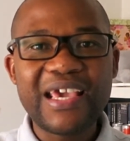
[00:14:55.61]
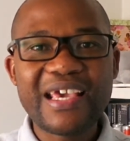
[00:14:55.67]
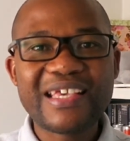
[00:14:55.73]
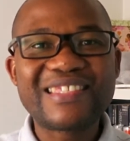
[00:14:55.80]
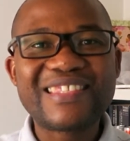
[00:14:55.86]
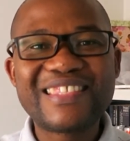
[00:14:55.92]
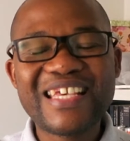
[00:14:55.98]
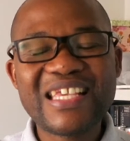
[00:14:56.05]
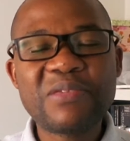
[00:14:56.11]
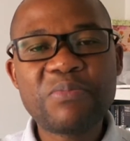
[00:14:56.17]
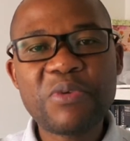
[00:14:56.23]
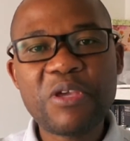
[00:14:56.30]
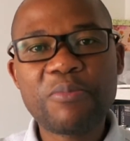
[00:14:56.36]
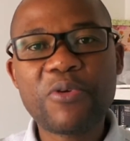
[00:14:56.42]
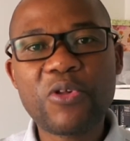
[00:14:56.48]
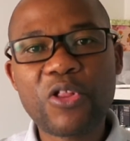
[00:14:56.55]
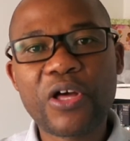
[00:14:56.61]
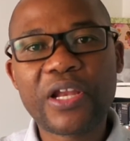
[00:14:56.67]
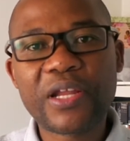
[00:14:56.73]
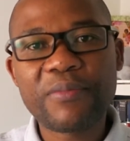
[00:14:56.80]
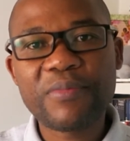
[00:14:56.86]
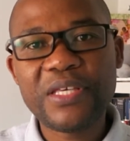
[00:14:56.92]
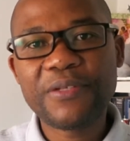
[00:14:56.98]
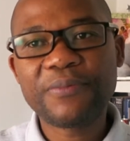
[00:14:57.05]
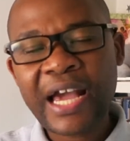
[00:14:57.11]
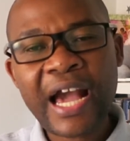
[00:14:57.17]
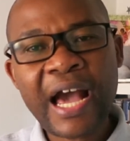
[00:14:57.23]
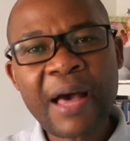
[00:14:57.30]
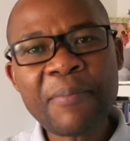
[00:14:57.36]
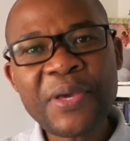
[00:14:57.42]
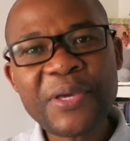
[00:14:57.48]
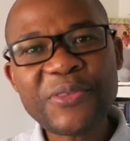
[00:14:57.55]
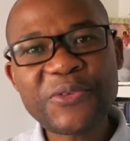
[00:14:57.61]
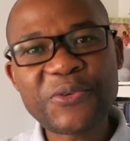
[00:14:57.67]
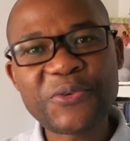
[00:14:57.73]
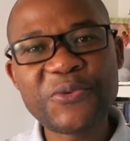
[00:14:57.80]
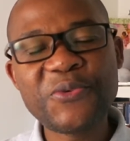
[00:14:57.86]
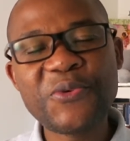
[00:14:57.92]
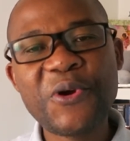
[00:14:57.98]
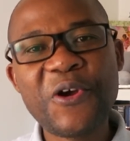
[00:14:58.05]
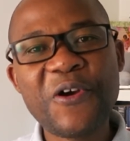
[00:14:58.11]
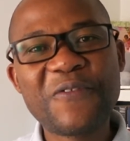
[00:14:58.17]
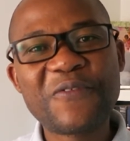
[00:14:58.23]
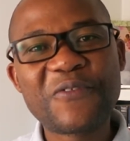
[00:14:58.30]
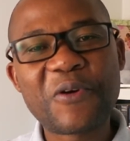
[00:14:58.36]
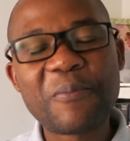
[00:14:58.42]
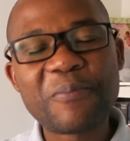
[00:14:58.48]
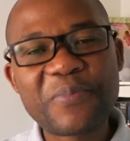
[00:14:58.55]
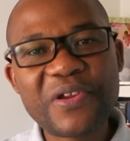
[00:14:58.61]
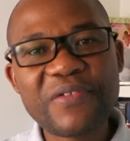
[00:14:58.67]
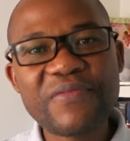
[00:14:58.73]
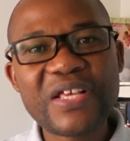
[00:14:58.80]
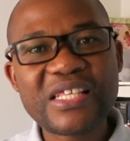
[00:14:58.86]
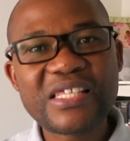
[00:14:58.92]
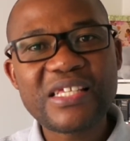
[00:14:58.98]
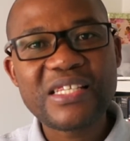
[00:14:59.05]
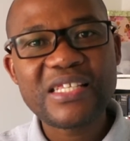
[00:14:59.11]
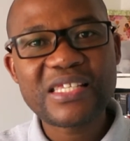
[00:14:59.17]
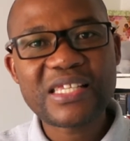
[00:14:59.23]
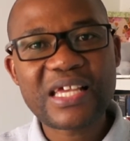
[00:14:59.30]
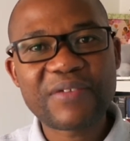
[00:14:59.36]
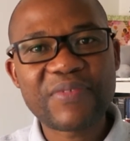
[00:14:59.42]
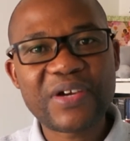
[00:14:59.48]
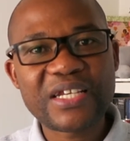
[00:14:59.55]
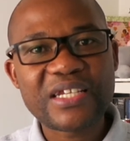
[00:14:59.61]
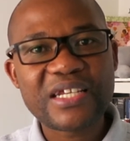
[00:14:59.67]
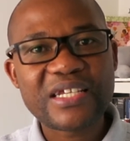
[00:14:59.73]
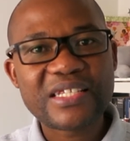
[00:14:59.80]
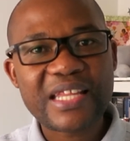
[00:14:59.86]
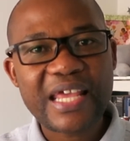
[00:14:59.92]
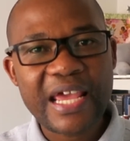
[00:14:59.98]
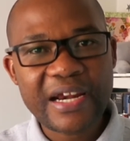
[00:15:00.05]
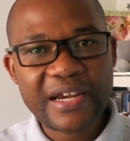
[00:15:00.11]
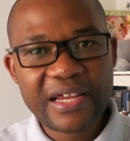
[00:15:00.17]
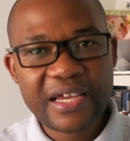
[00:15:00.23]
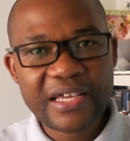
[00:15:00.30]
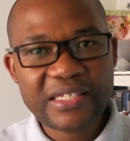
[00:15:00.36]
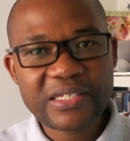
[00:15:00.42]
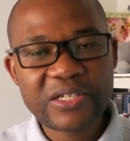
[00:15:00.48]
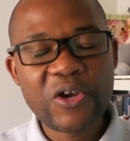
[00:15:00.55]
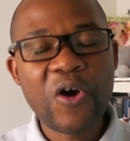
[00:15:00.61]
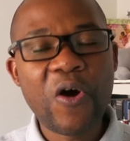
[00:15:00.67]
is this people gonna be coming through from previously disadvantaged areas,